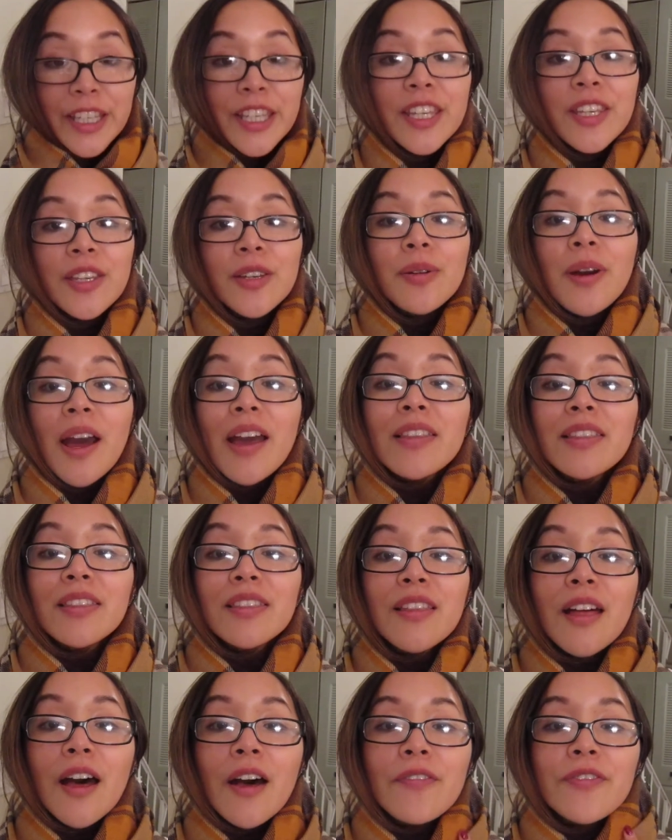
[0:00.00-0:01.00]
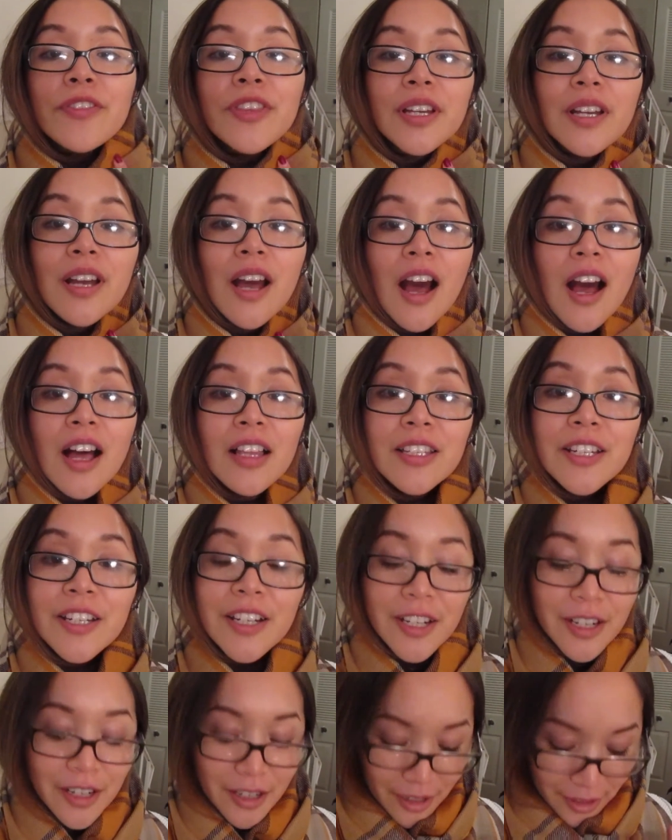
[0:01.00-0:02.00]
cute? I love the
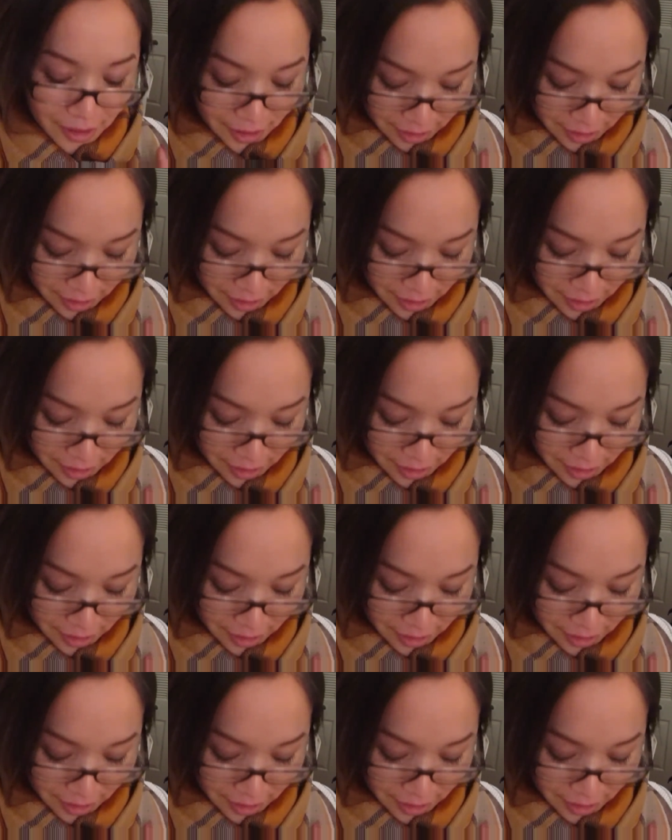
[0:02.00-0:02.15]
color.